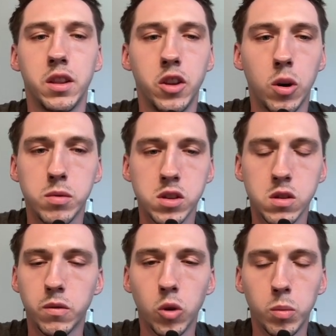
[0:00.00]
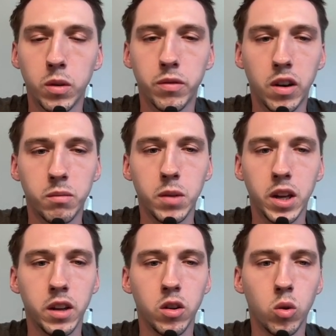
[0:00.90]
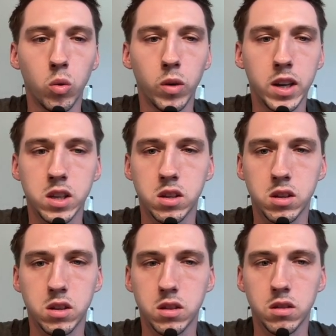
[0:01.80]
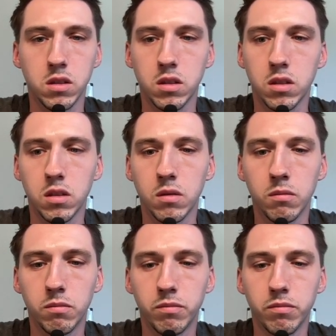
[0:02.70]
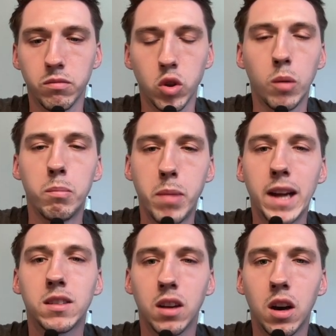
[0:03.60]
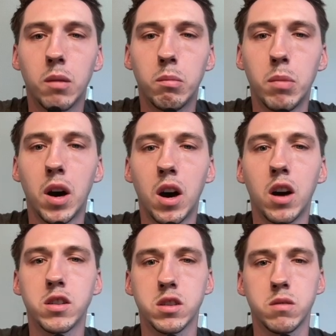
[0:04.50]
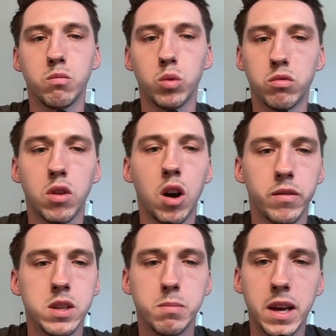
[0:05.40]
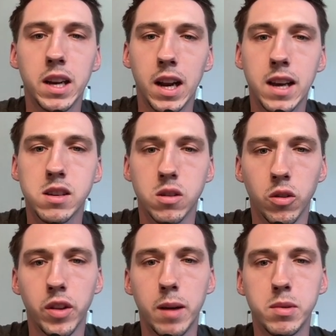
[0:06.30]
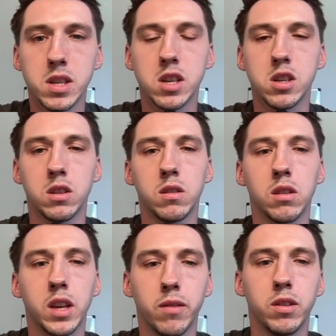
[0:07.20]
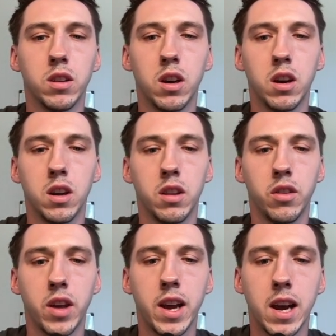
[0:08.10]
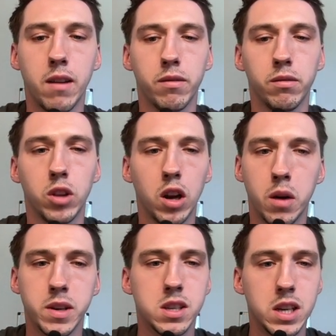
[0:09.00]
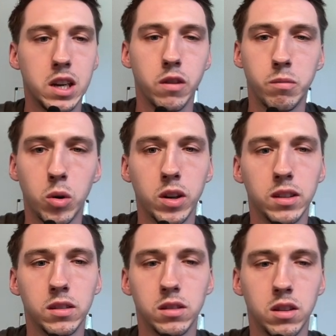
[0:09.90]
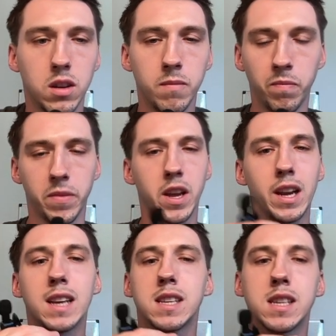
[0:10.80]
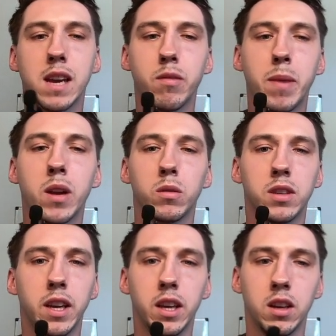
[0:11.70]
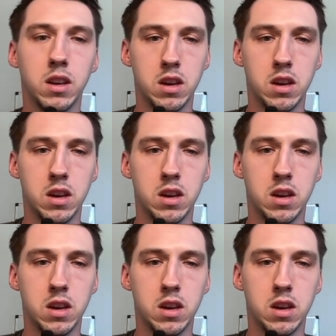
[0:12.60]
the options at 4.5 million are always not better, but I just would rather spend less on that position given that they have the lowest ceiling of points. Unless they save a penalty,